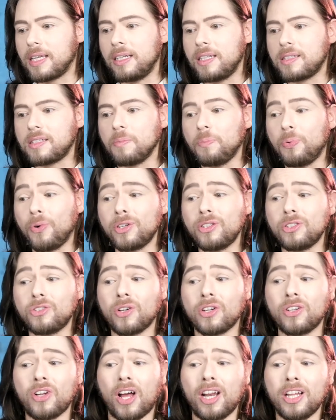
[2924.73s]
And it's important
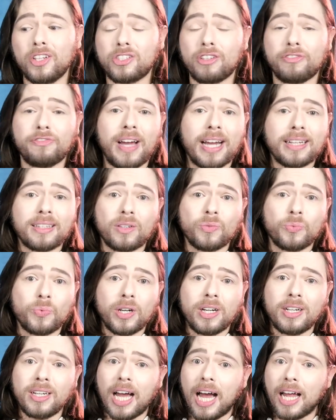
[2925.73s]
to acknowledge the fact that
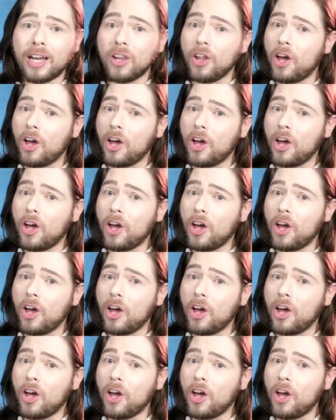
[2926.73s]
we're not